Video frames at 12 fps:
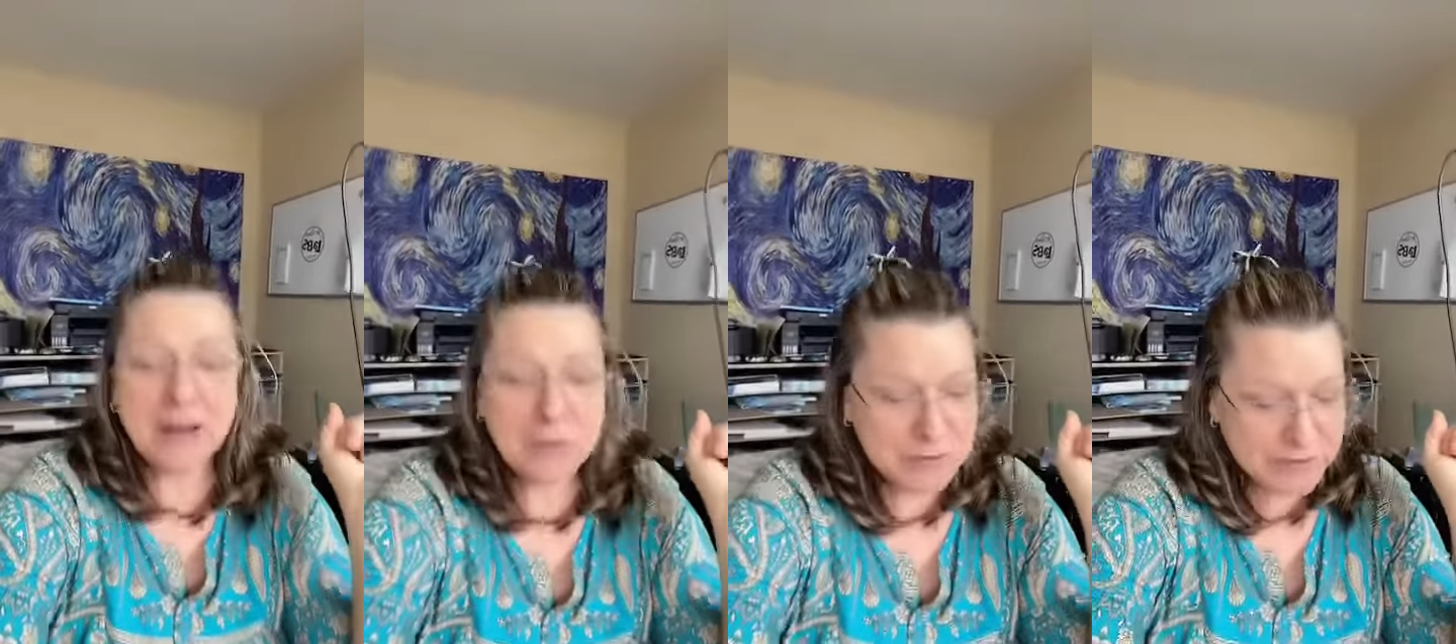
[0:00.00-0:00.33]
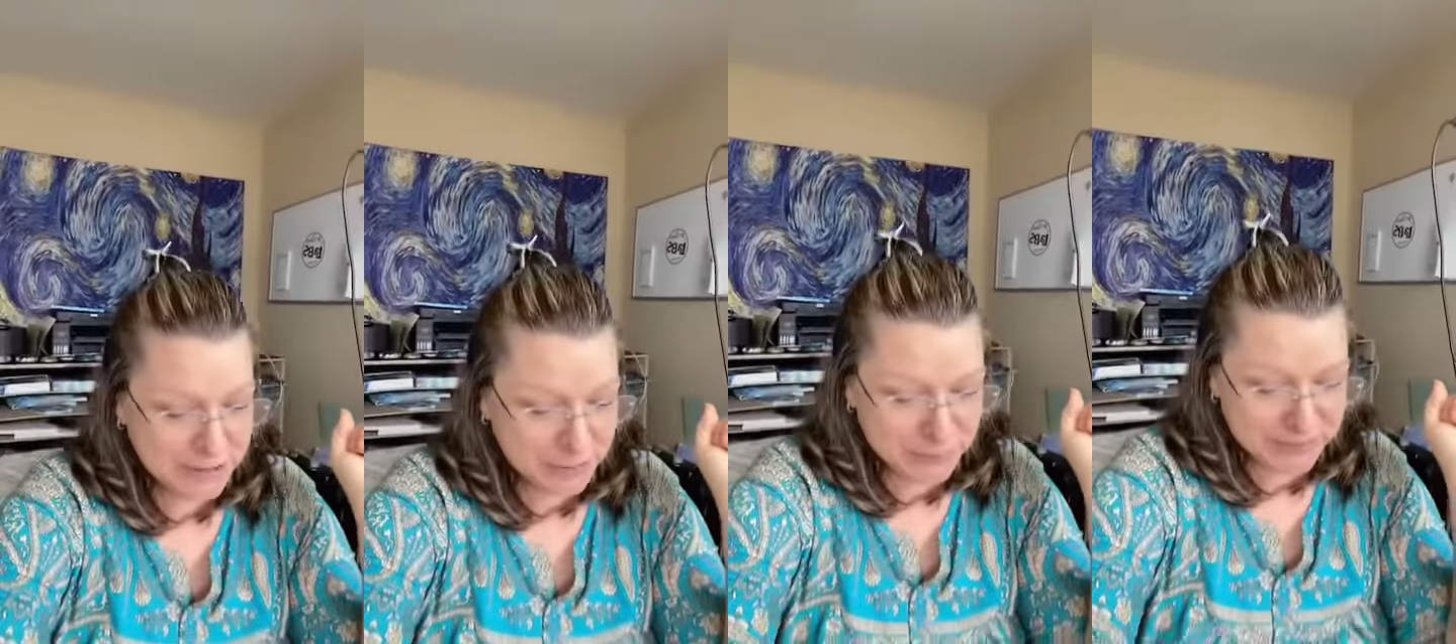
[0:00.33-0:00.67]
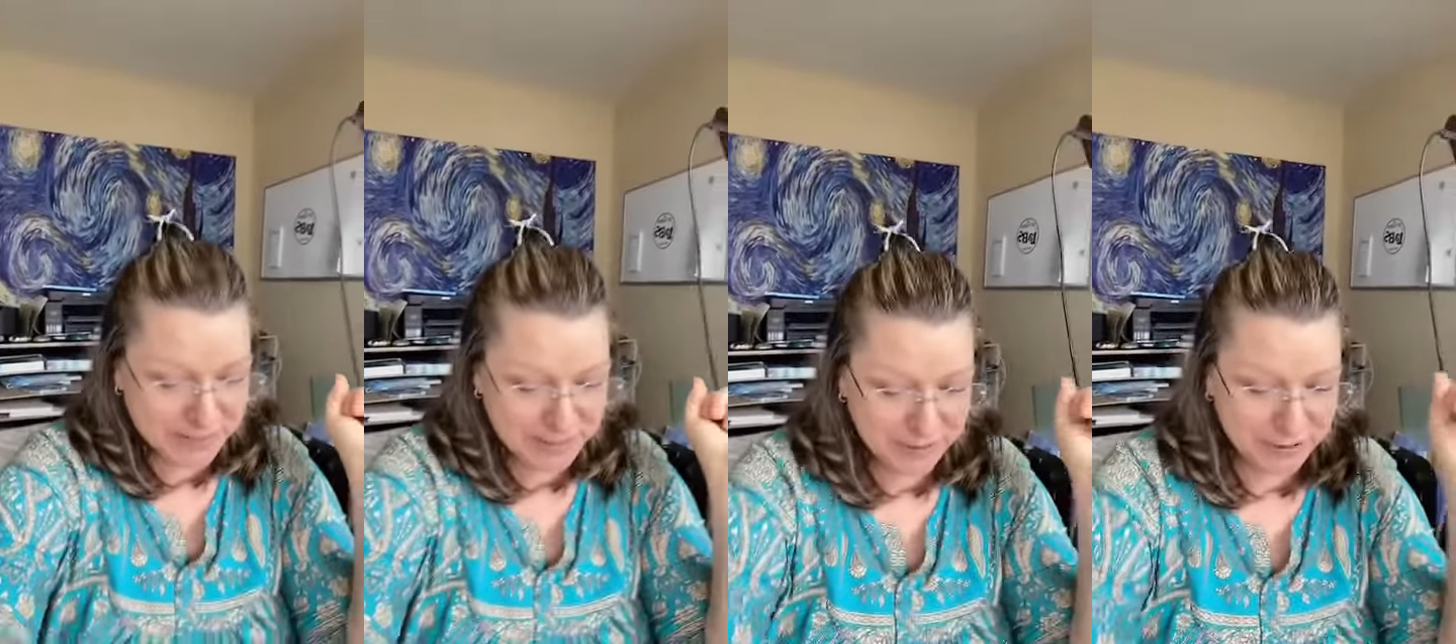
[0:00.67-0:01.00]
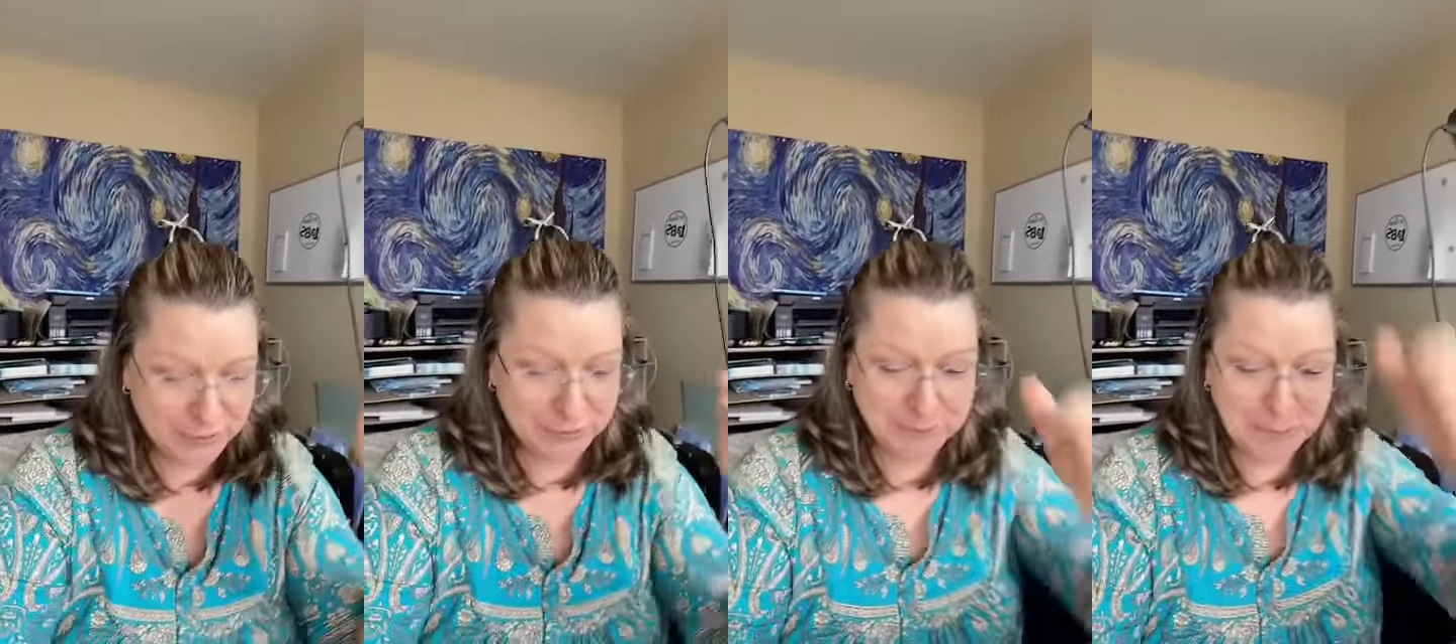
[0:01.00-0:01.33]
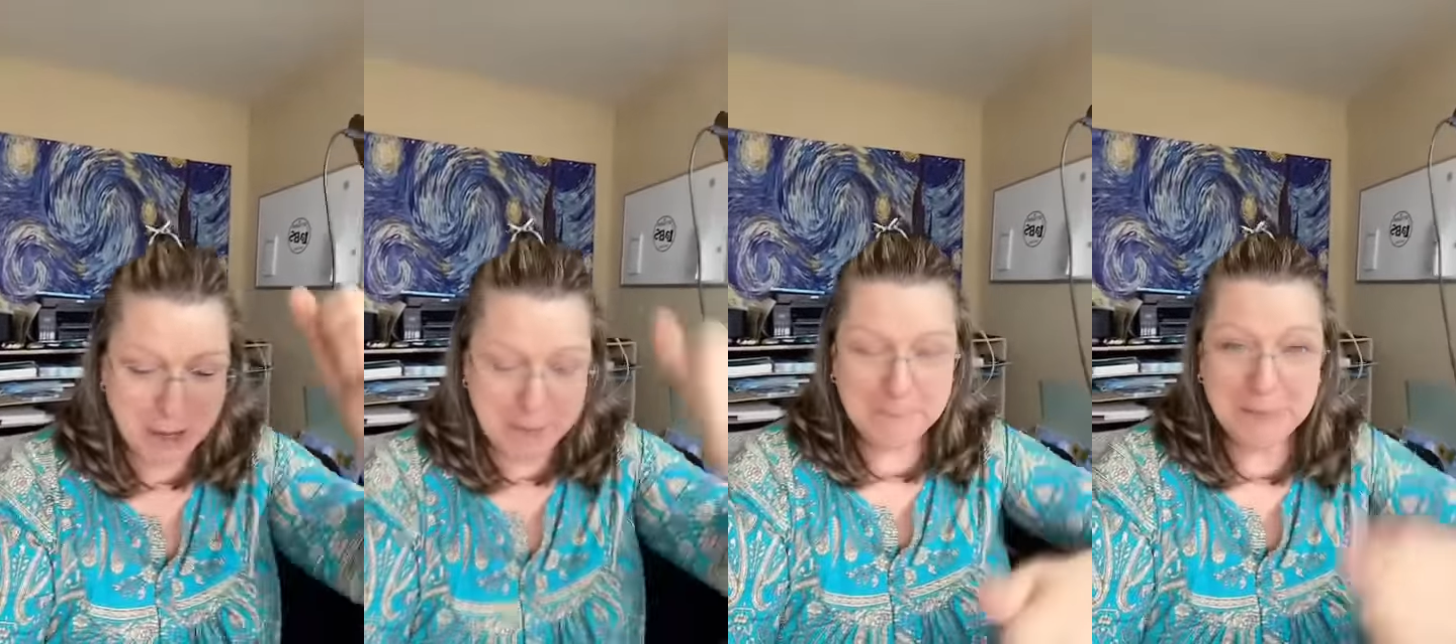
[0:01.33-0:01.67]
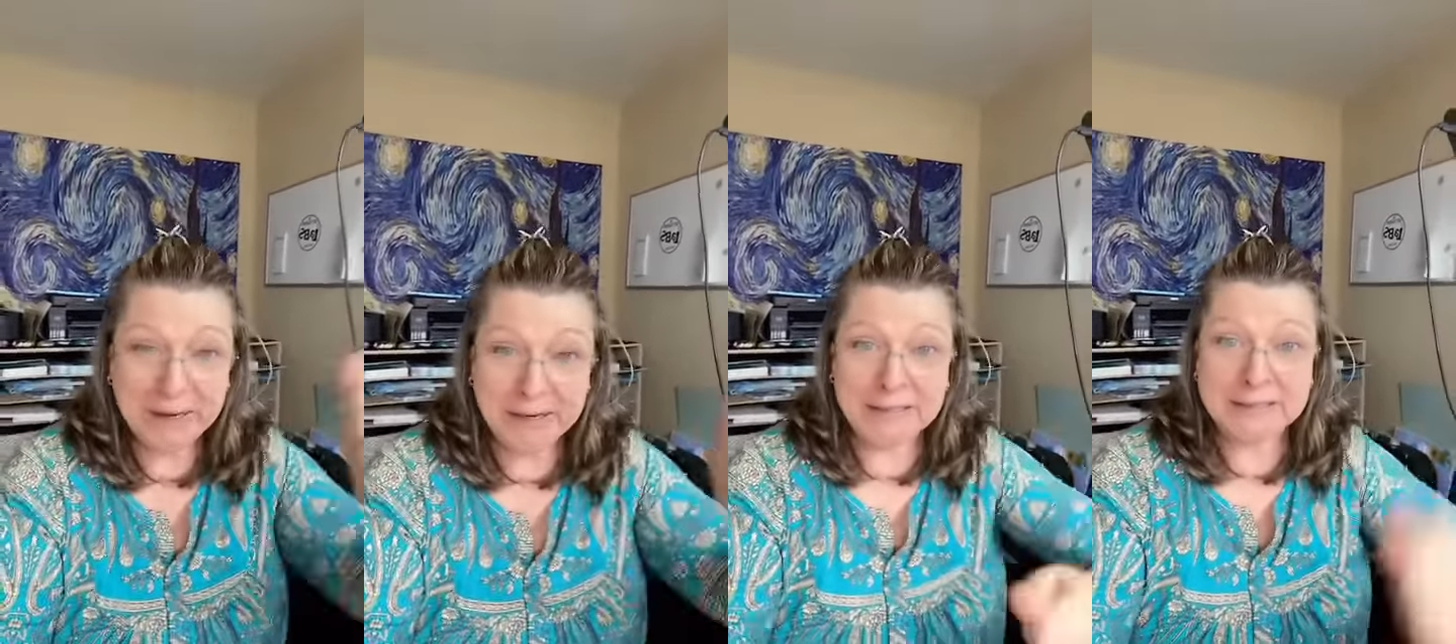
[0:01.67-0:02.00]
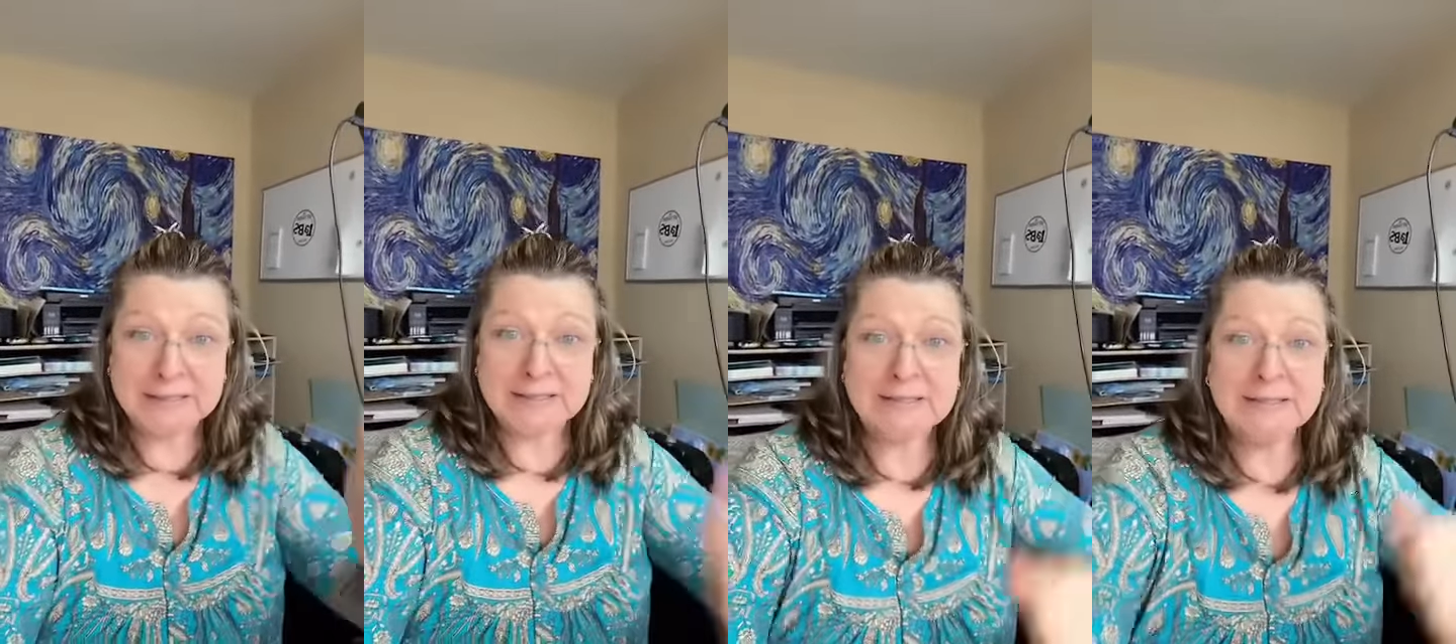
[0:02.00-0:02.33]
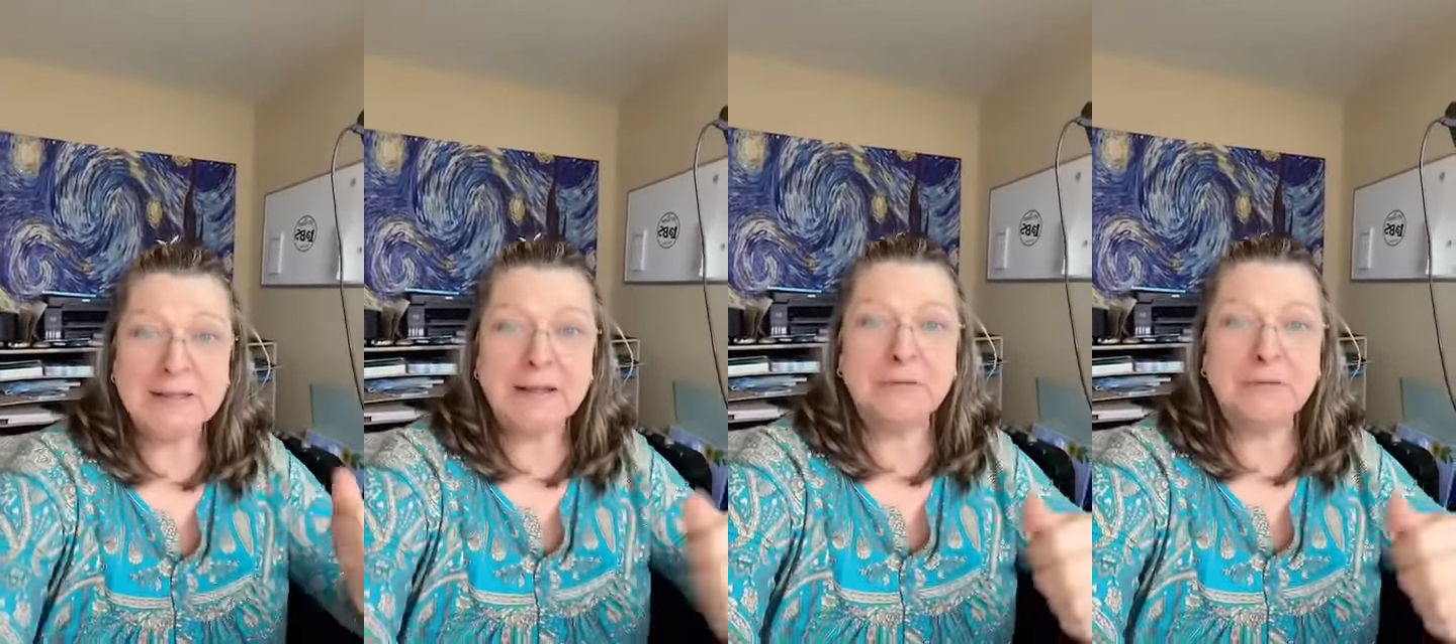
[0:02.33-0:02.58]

was using those pump paints